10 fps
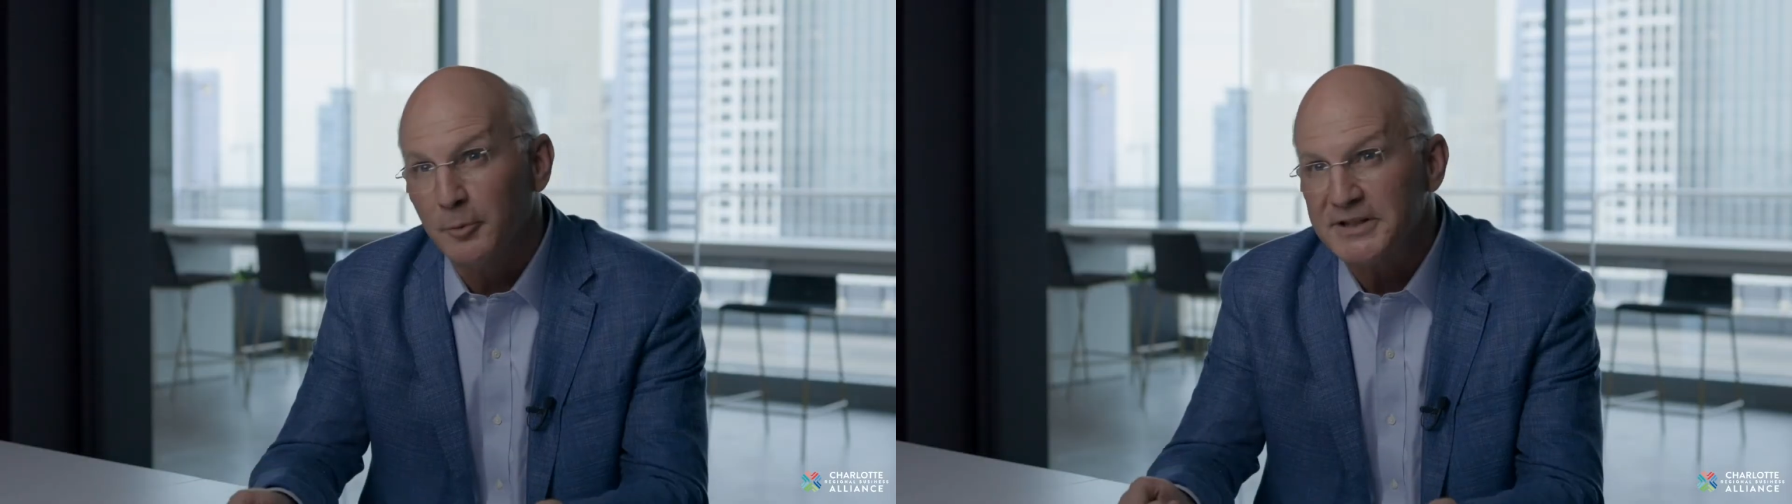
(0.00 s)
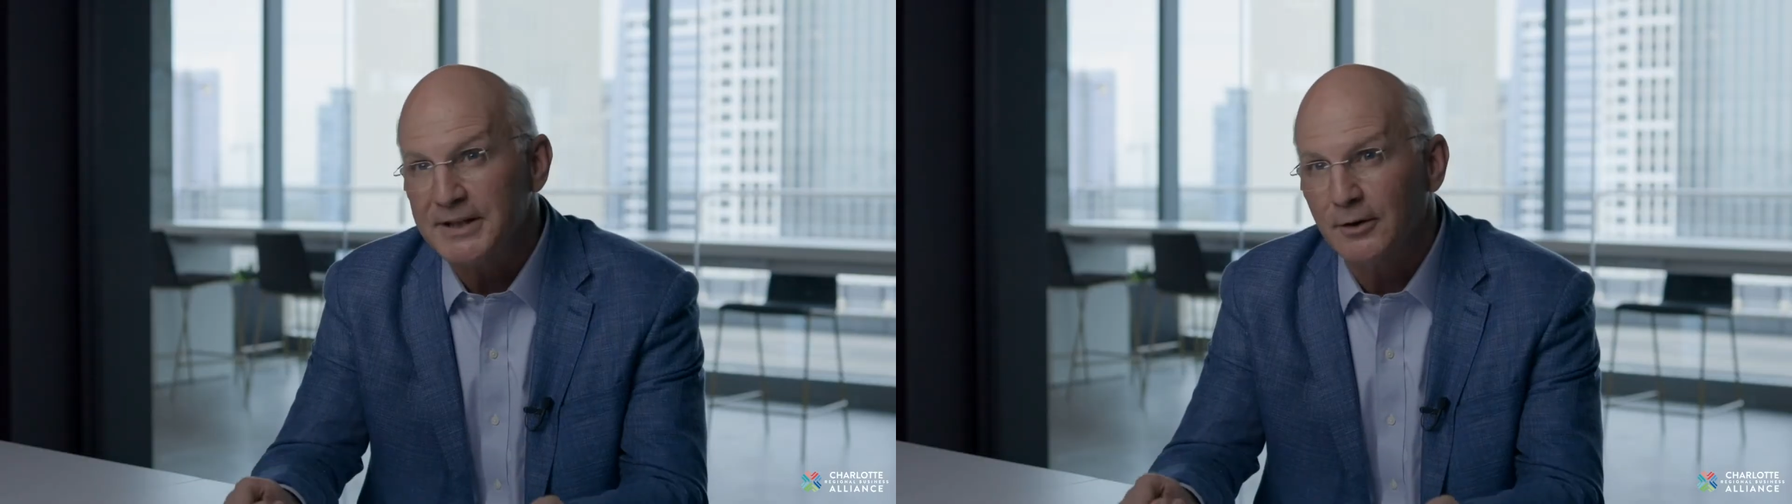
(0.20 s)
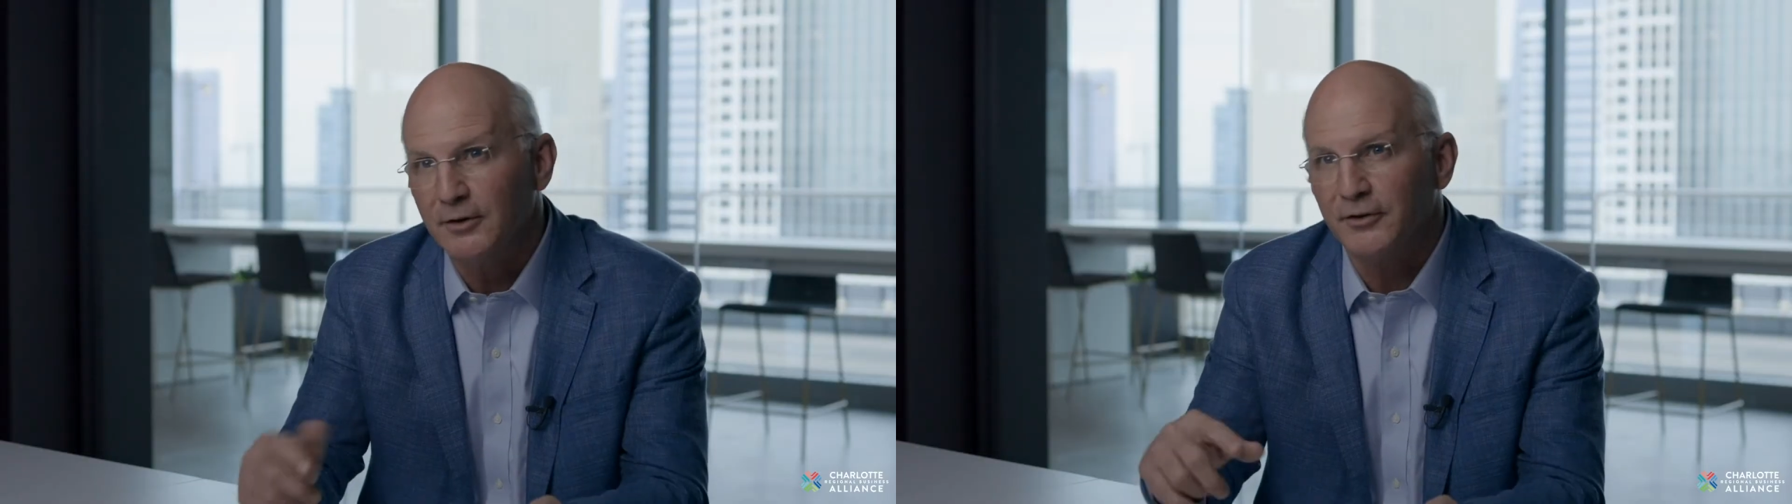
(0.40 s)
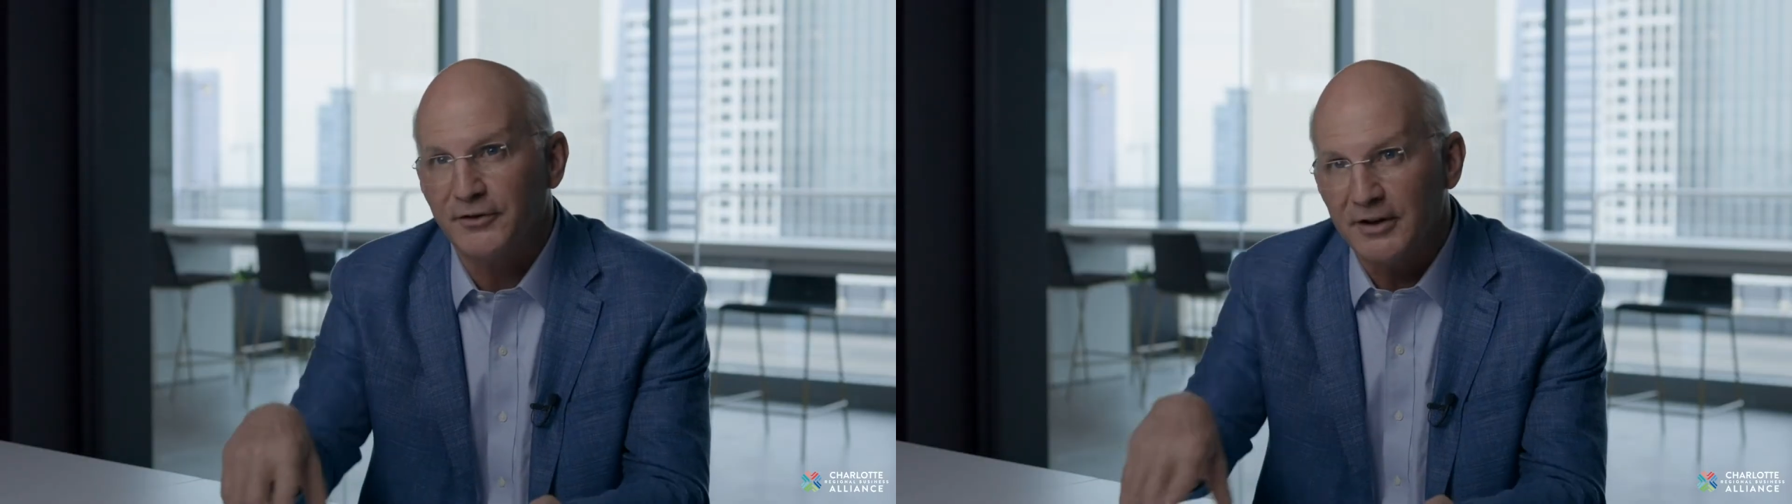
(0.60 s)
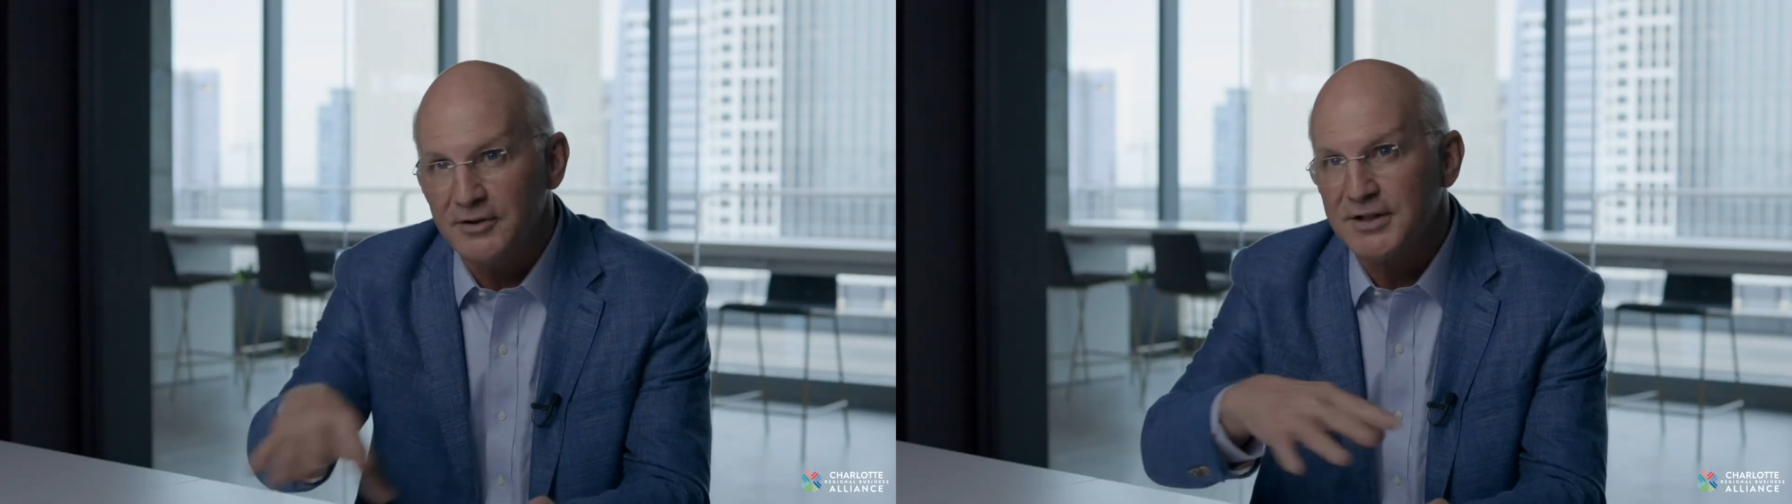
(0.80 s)

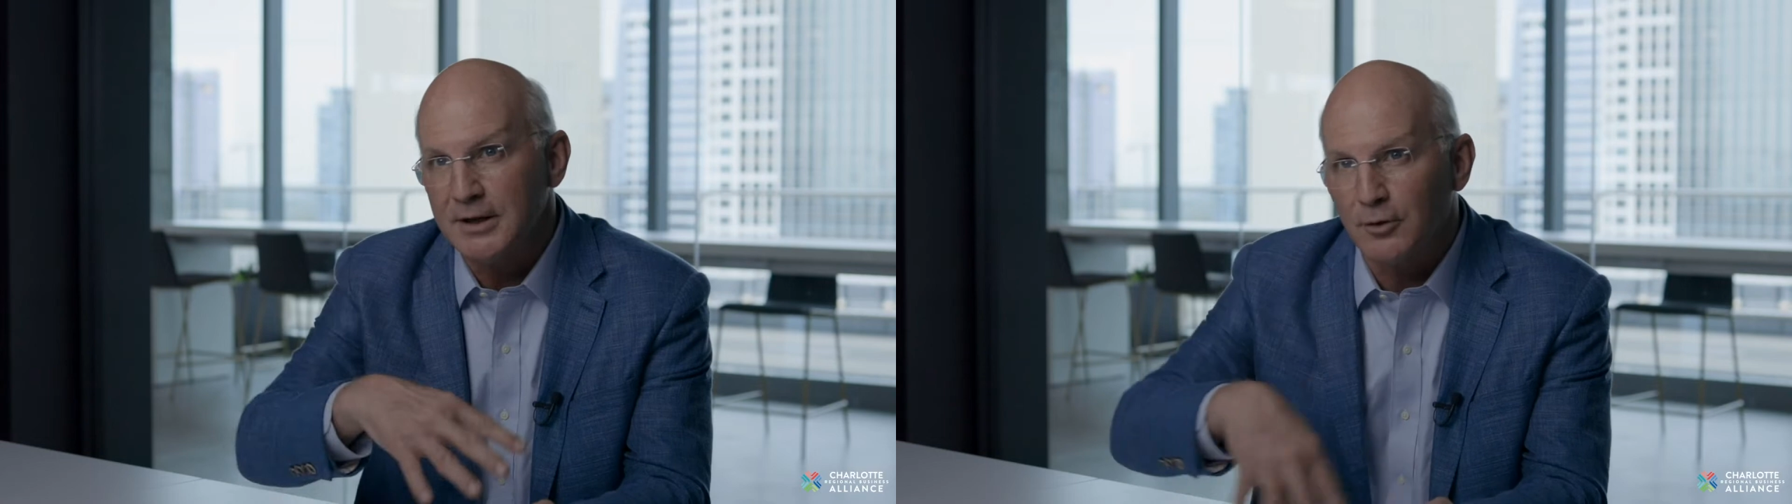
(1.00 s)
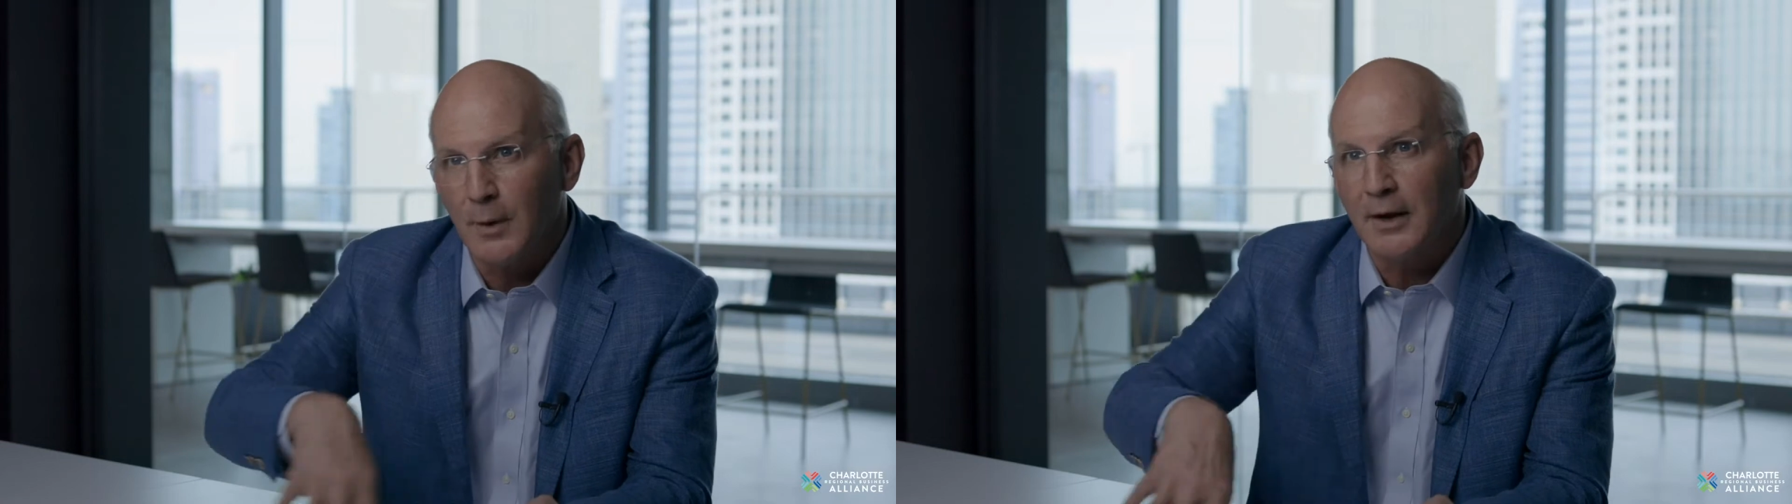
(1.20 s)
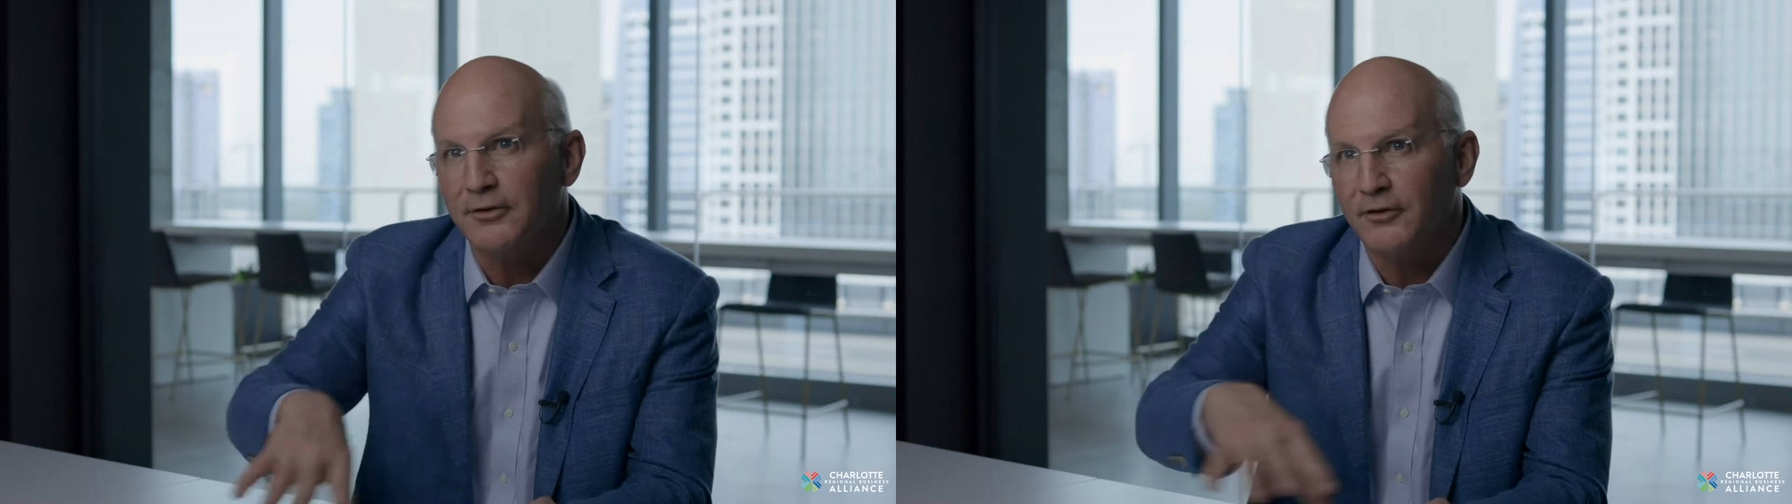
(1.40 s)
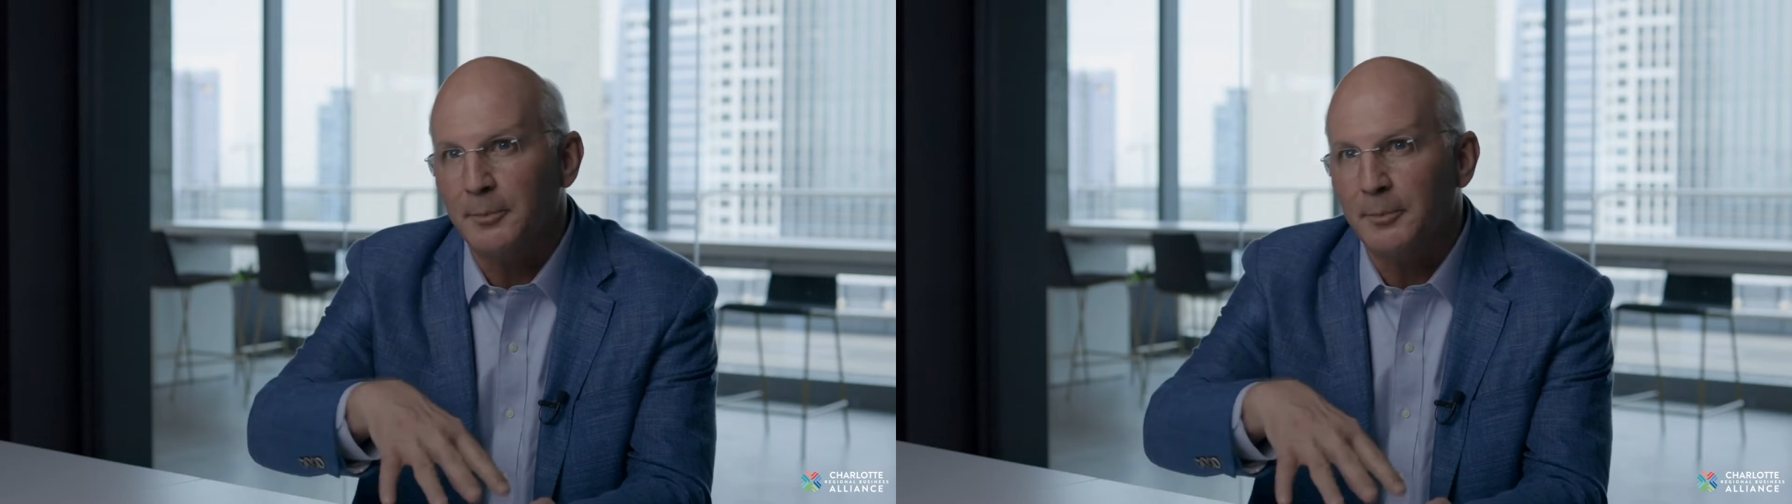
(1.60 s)
materials that you see throughout the